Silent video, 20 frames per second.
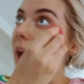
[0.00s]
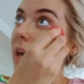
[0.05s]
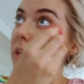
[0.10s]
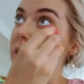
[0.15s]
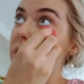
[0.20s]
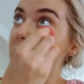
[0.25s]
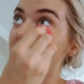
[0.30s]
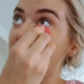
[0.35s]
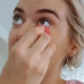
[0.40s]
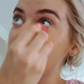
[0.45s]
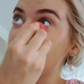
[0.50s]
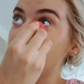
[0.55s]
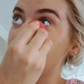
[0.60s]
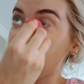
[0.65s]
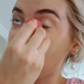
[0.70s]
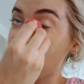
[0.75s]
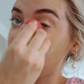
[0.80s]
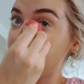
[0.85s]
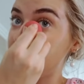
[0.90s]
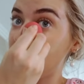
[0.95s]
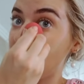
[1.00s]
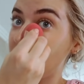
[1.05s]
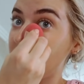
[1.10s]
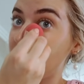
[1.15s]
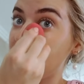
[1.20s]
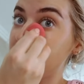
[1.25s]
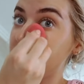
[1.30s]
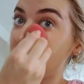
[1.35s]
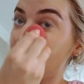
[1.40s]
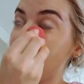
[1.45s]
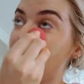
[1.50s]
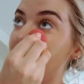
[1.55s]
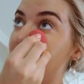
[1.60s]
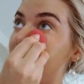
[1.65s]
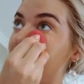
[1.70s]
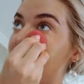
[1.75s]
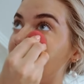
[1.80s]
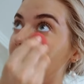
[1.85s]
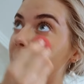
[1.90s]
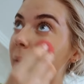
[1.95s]
As you guys can probably tell when I don't wear
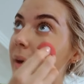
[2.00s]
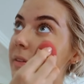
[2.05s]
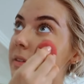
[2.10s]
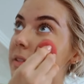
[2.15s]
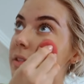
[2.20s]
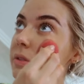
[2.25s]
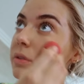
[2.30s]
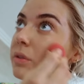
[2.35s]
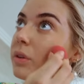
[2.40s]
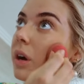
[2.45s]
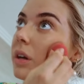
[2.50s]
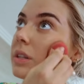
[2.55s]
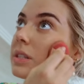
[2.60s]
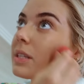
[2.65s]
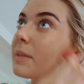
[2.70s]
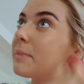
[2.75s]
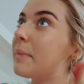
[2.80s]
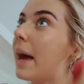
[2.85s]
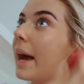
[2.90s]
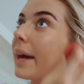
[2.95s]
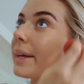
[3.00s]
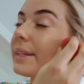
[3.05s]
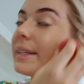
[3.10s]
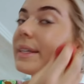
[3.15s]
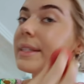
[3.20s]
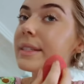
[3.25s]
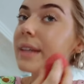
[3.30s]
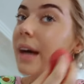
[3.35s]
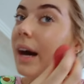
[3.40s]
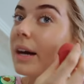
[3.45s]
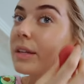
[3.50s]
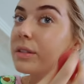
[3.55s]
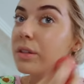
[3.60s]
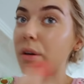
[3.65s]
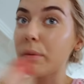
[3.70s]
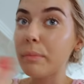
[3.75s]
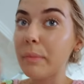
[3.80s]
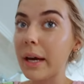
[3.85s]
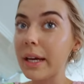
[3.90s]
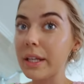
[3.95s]
makeup, I still got some acne scars
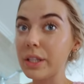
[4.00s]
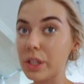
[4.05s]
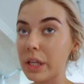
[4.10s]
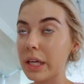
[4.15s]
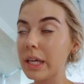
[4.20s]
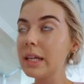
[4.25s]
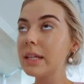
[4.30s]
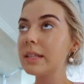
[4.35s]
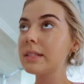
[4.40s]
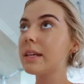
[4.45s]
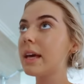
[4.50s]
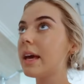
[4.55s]
on my cheeks.